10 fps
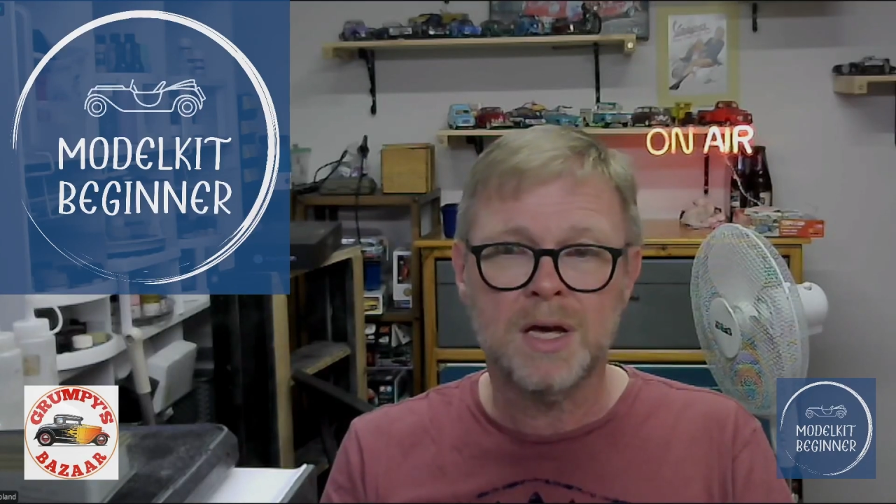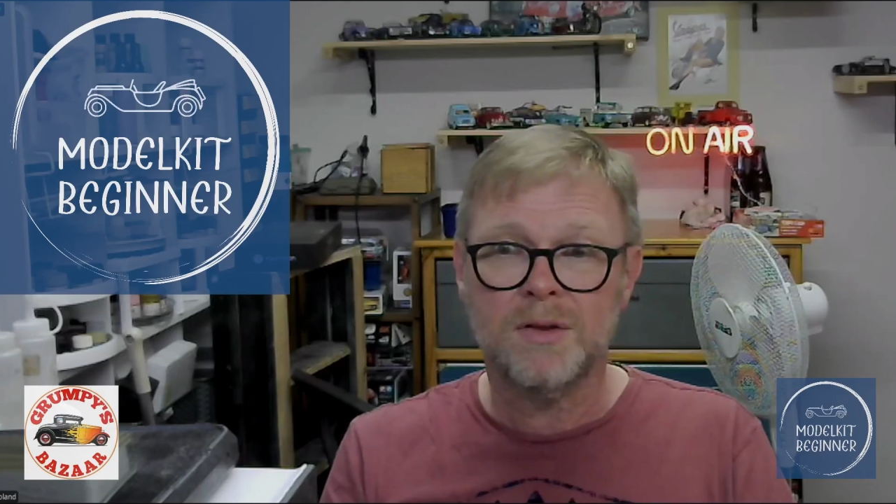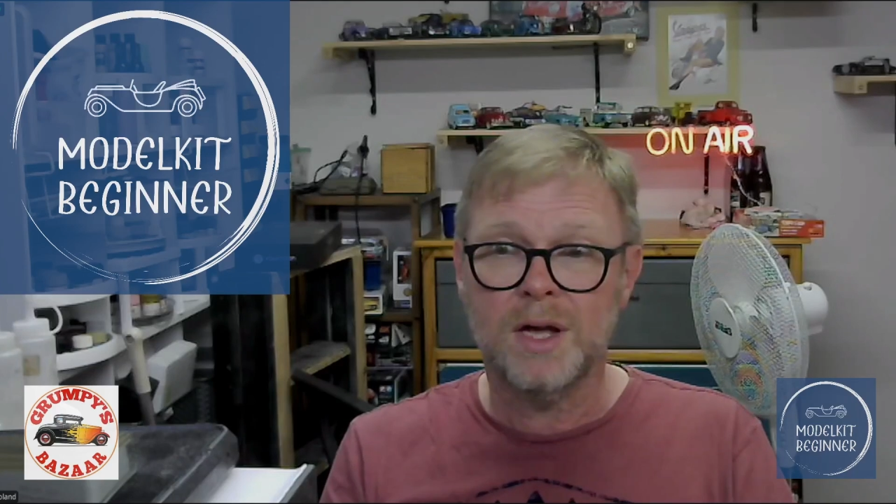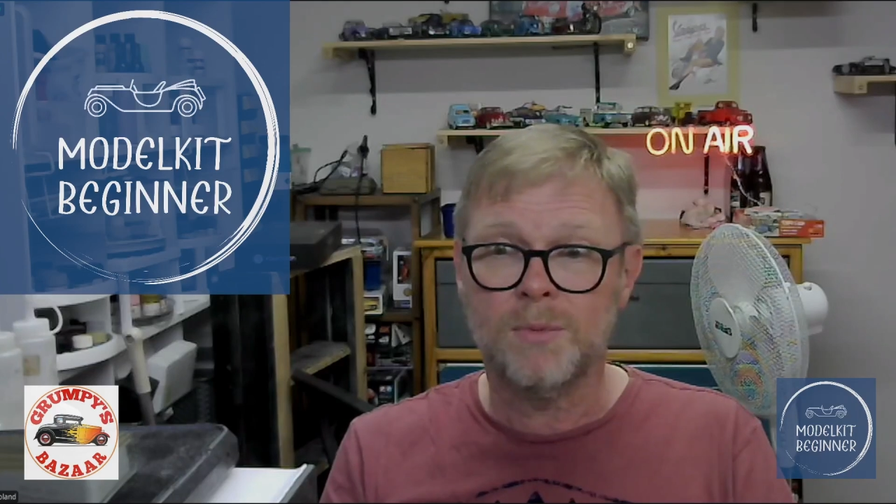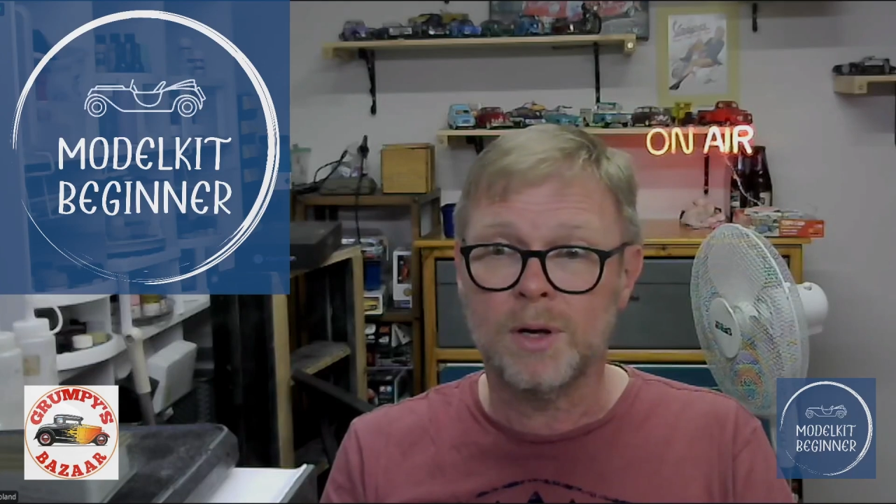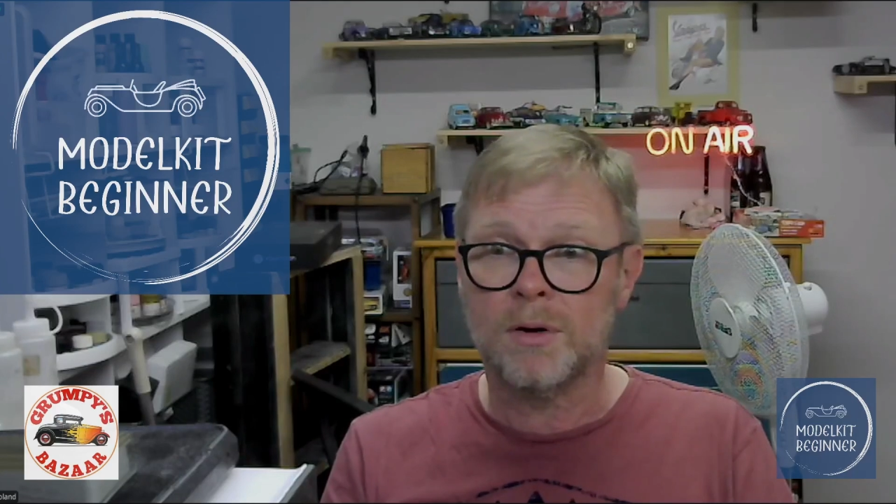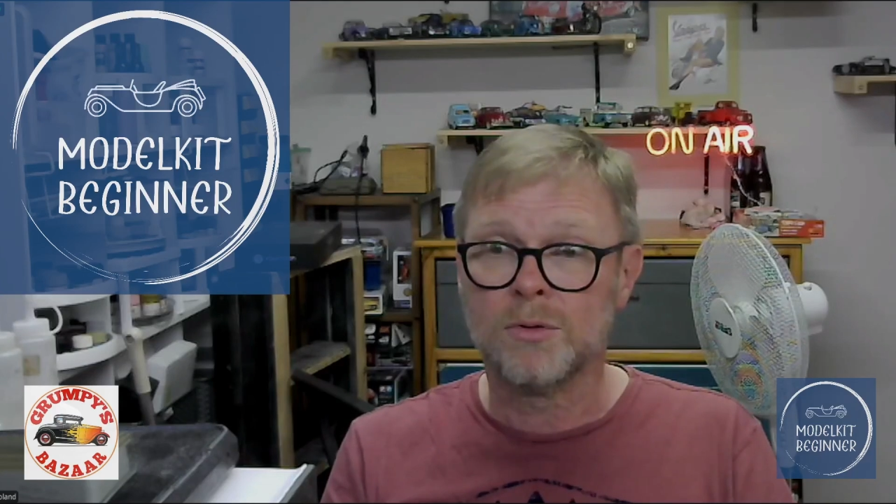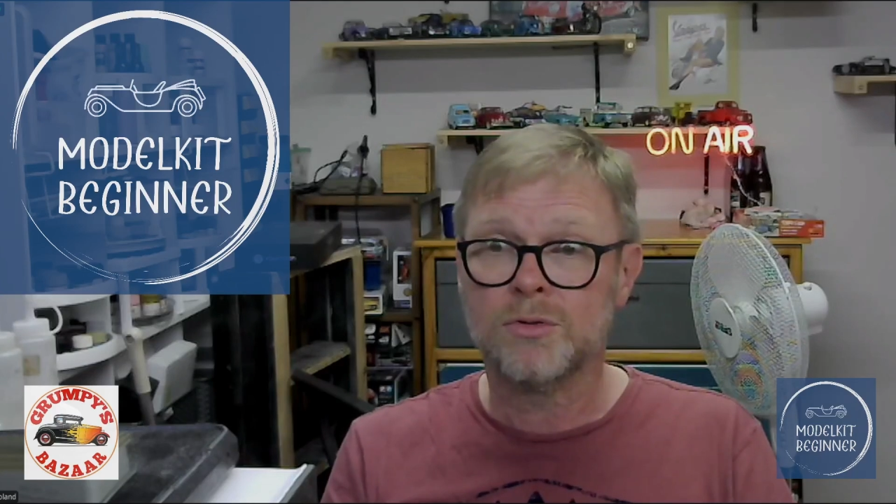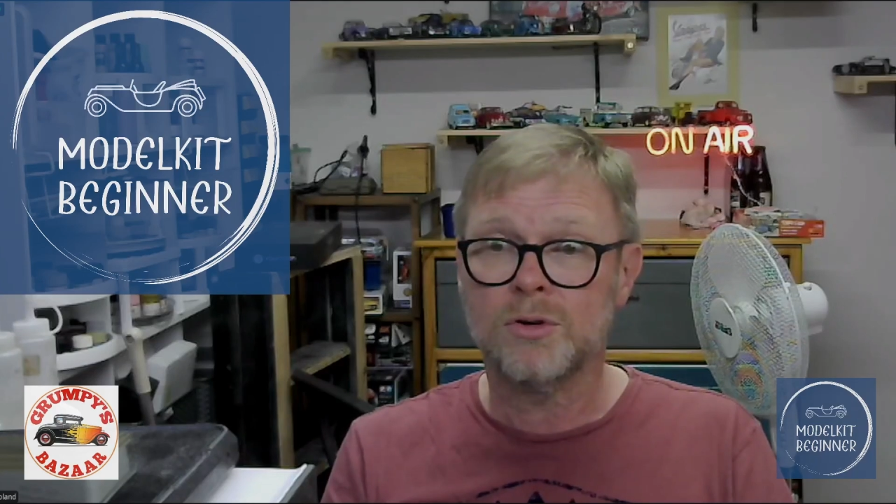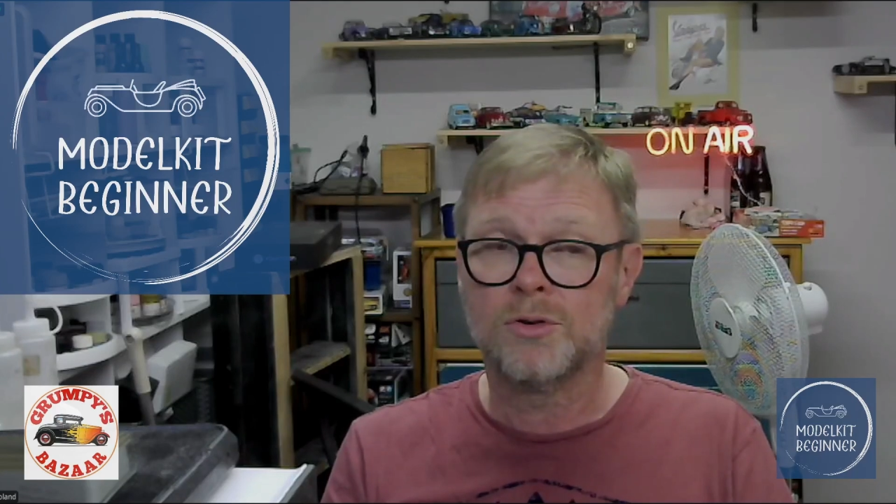There will
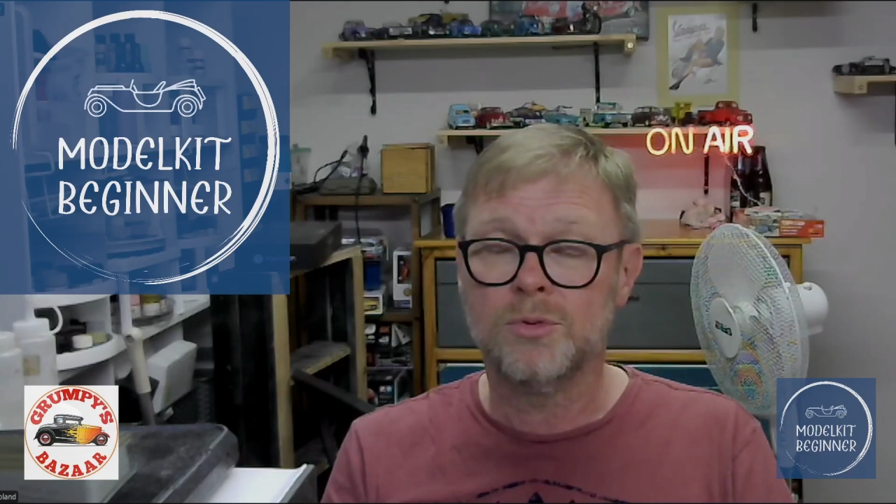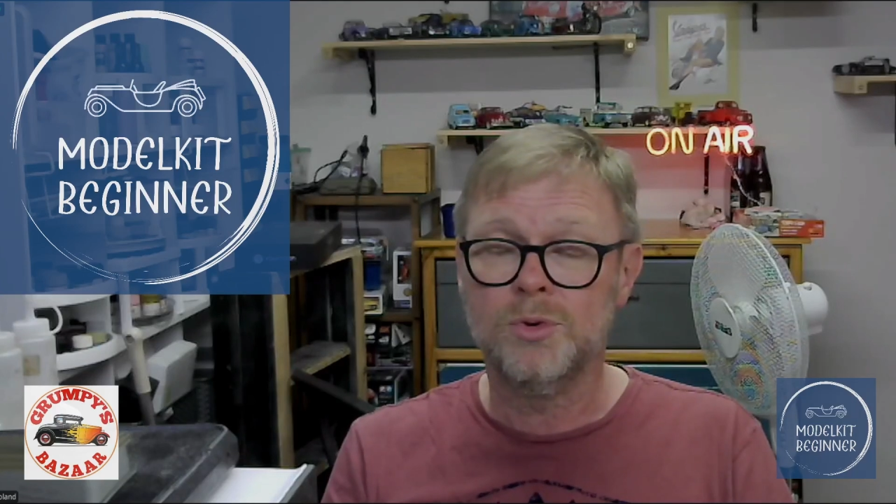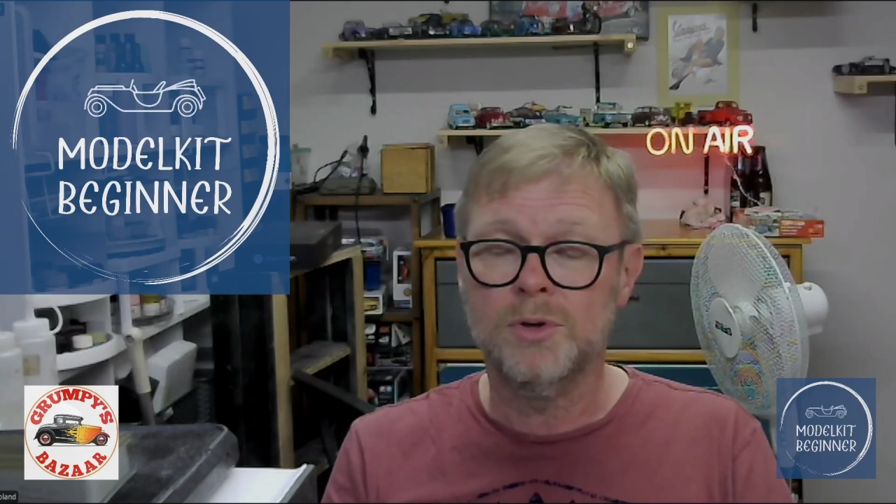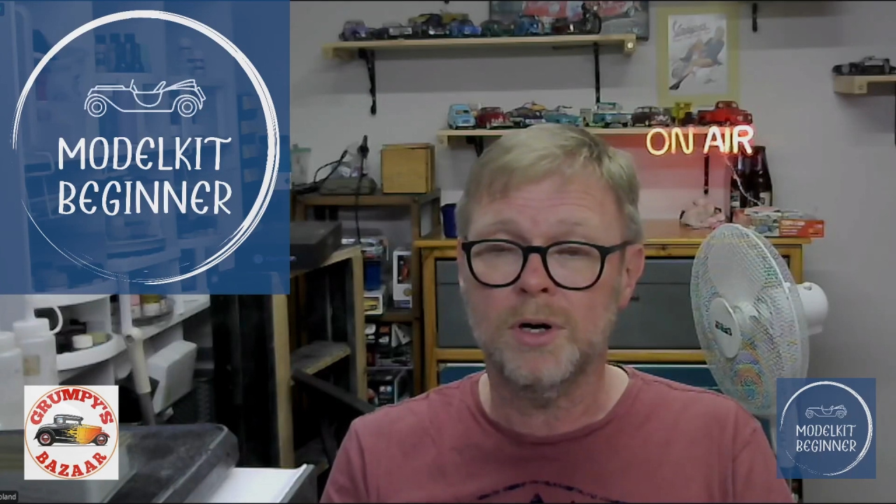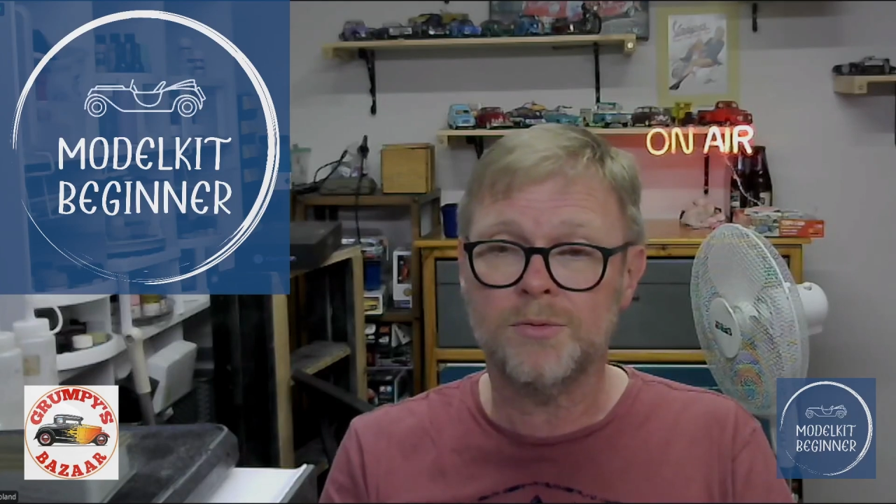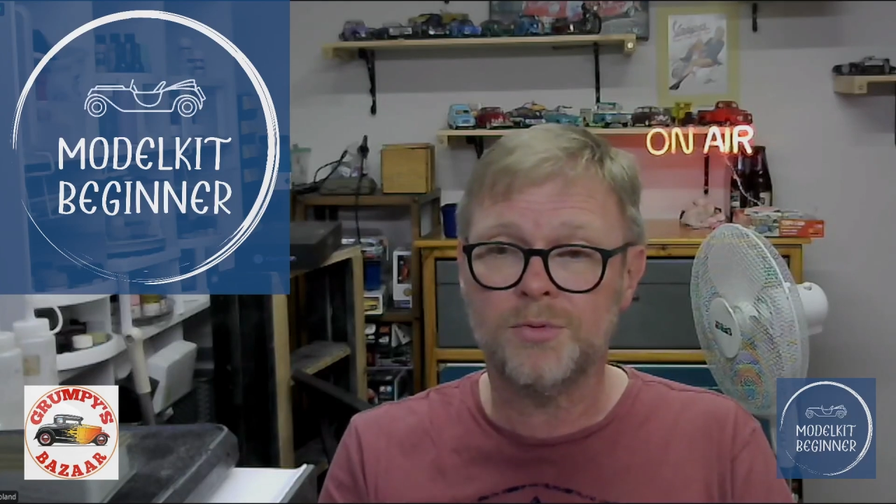also, do not